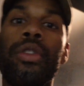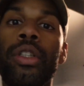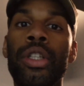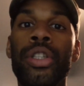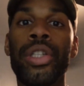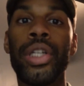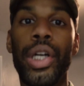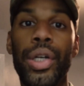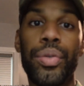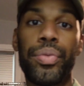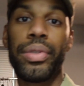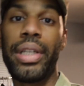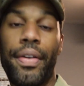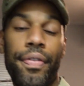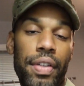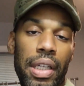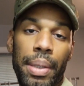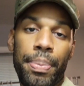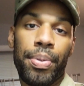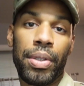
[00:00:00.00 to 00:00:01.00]
you know,
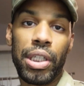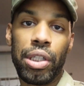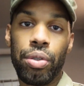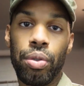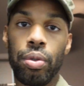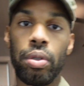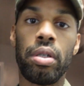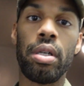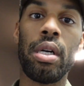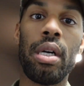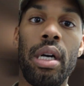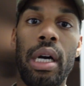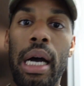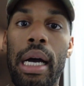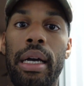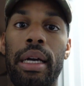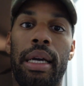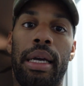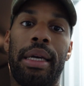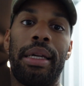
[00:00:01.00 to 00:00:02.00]
definitely like pretty cool.
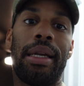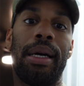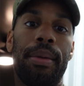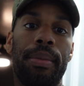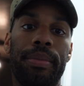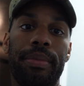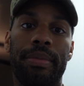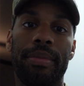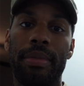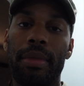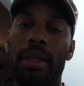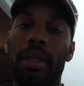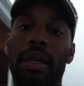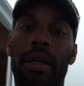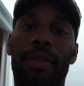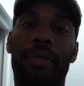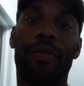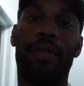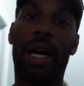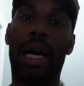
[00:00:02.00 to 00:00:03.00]
And I'm
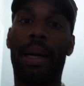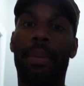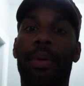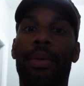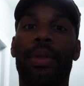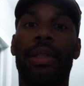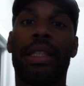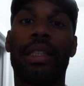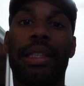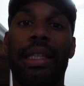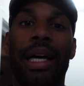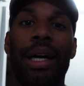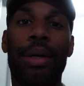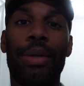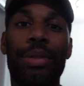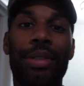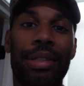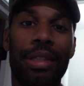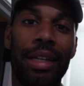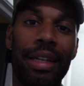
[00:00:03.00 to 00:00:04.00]
vibing with this
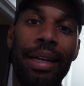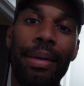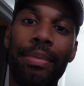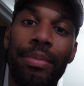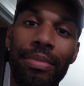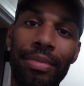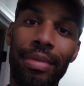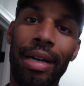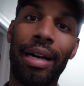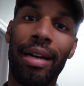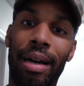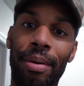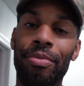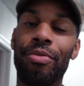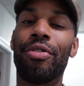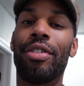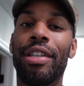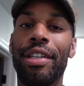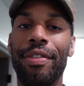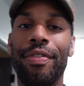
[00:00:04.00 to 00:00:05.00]
house. Like,
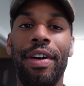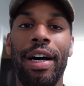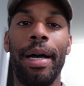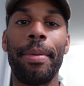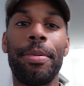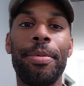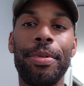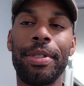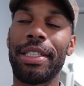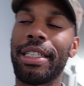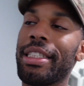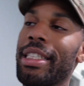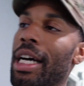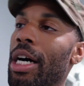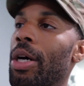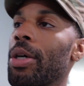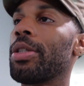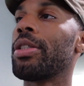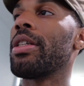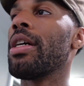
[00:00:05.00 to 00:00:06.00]
I'm really vibing with this
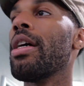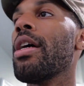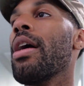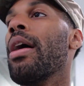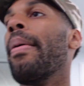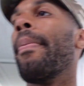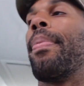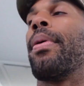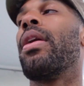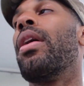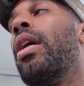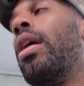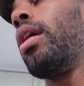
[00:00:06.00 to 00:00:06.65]
house. But